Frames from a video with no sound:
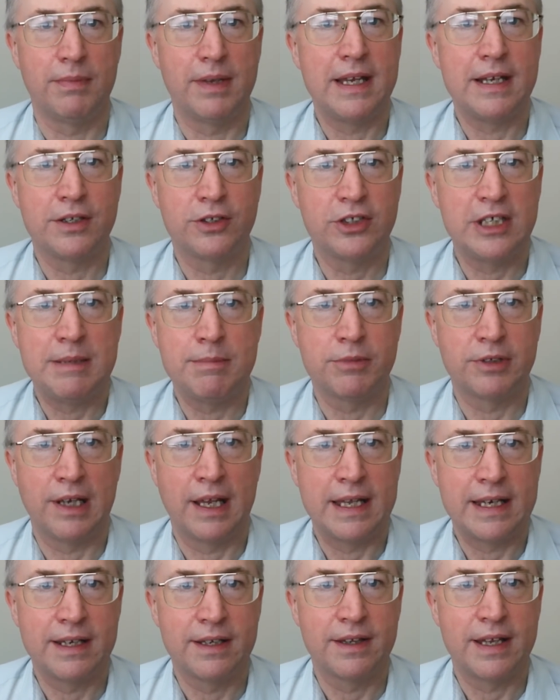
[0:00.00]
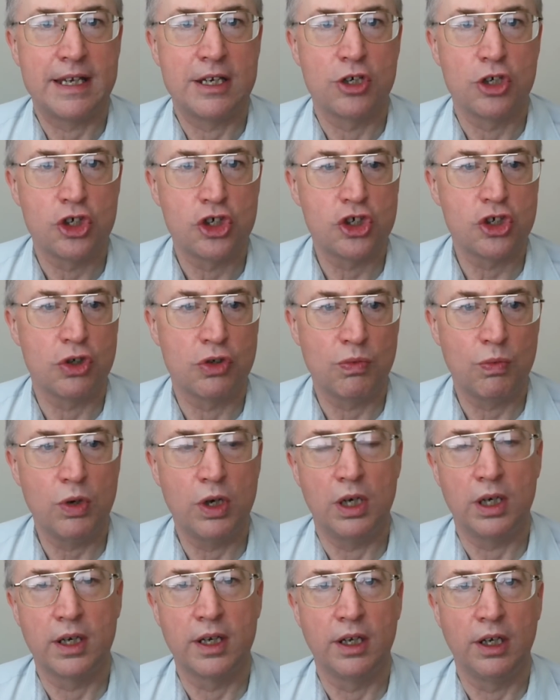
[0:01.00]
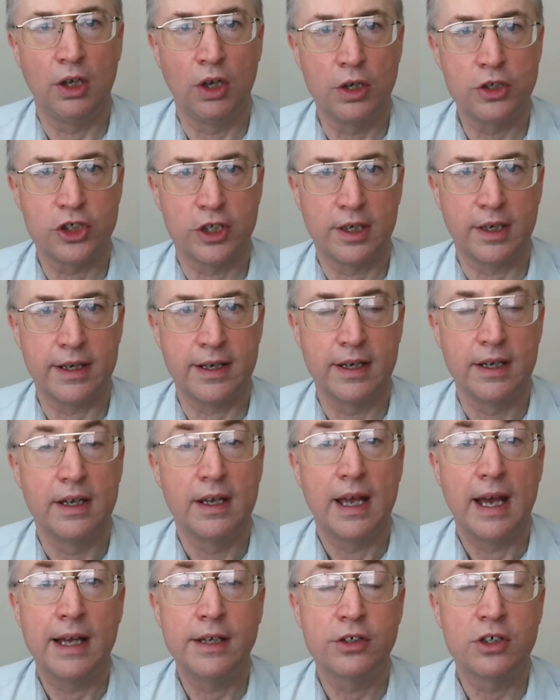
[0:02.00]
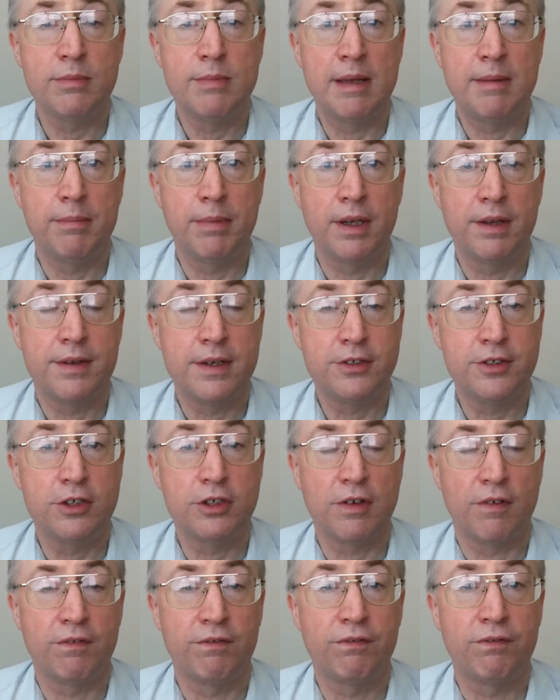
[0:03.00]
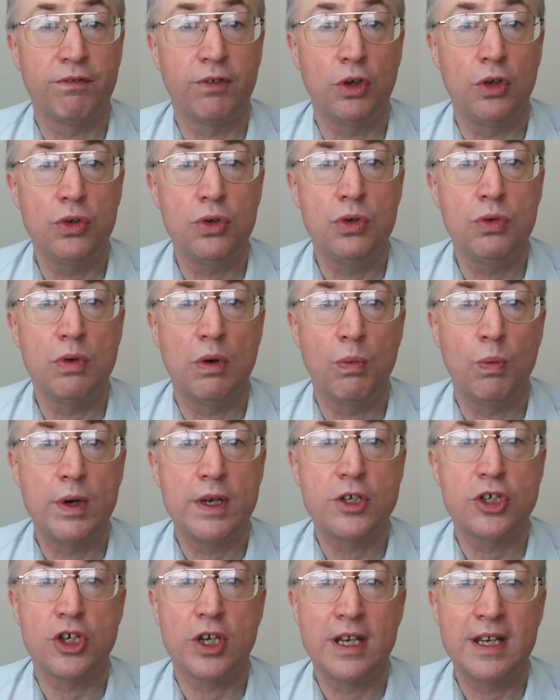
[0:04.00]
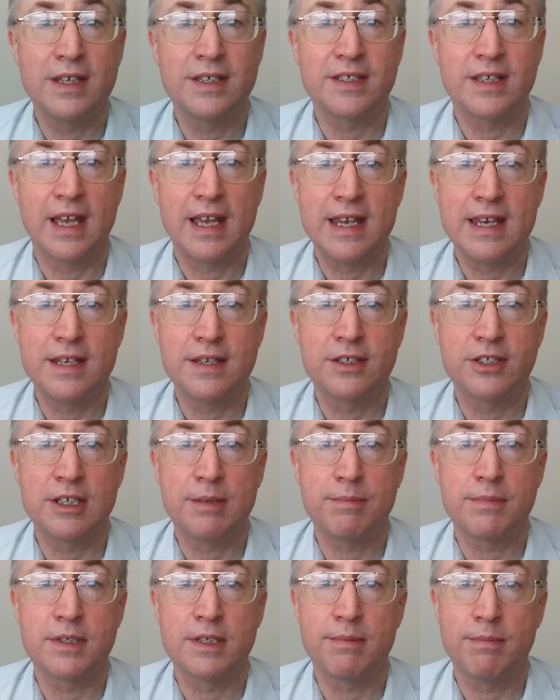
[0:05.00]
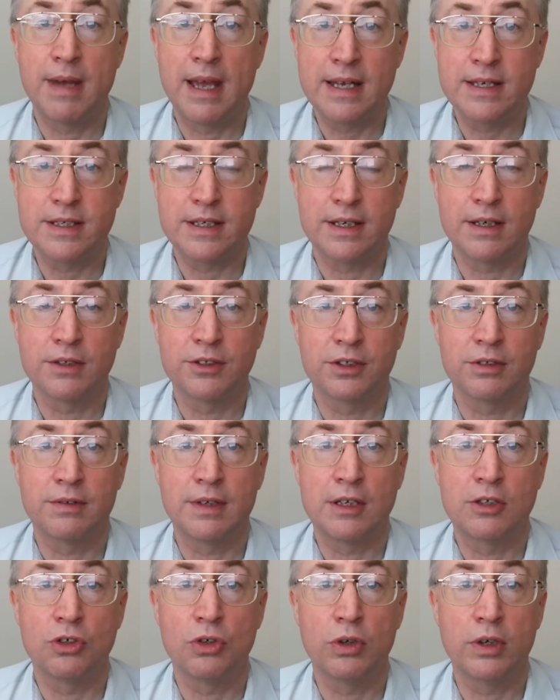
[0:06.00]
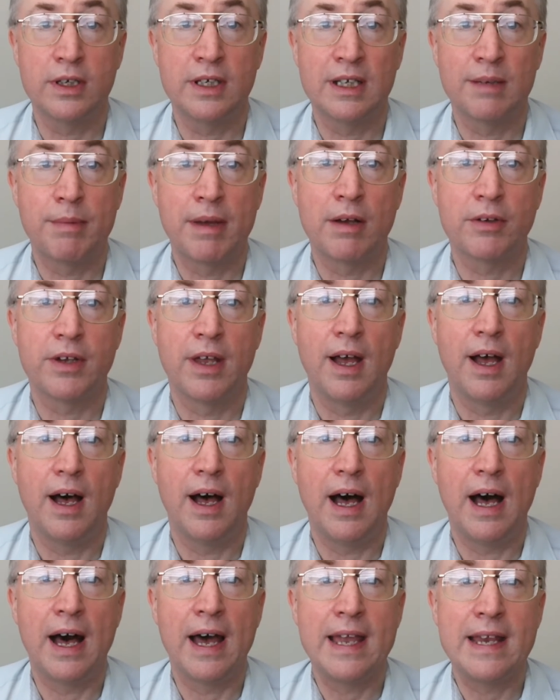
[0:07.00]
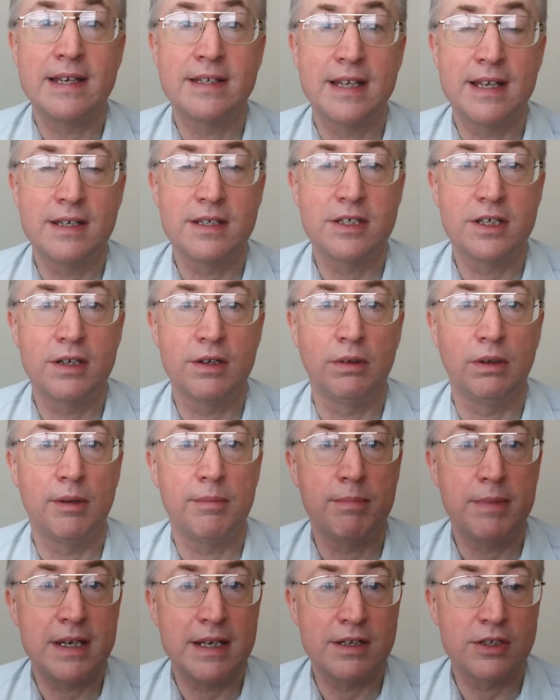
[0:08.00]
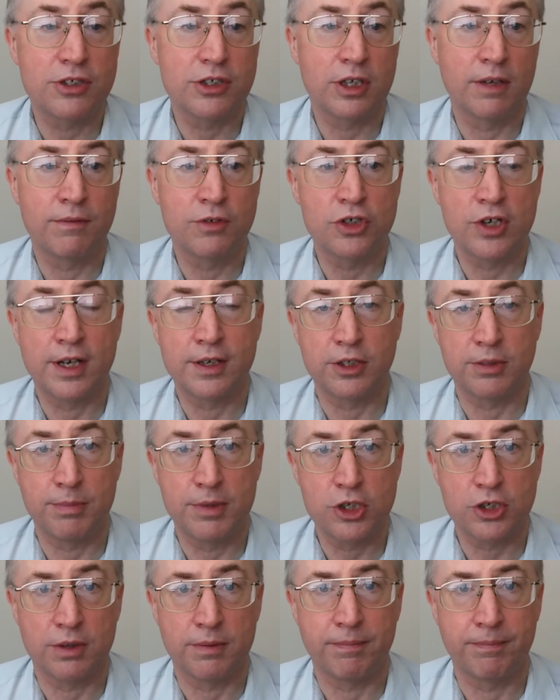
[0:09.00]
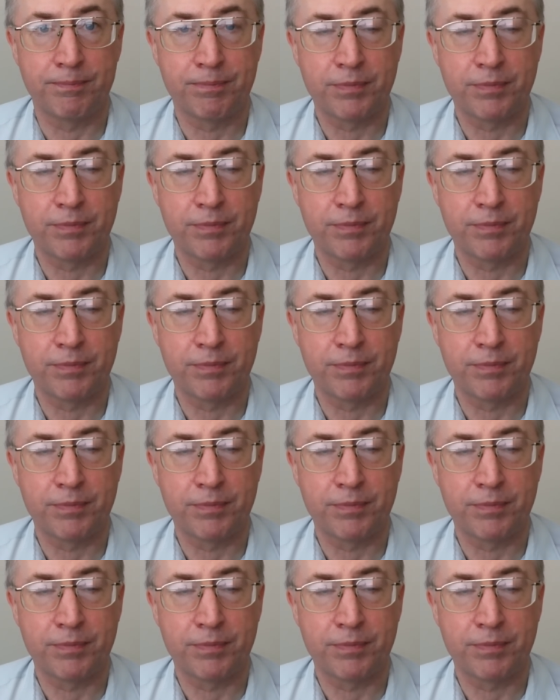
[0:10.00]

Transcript: It seems like they should work, logically. And remember, this is which is asymptomatic, so they're talking about identical means of transmission.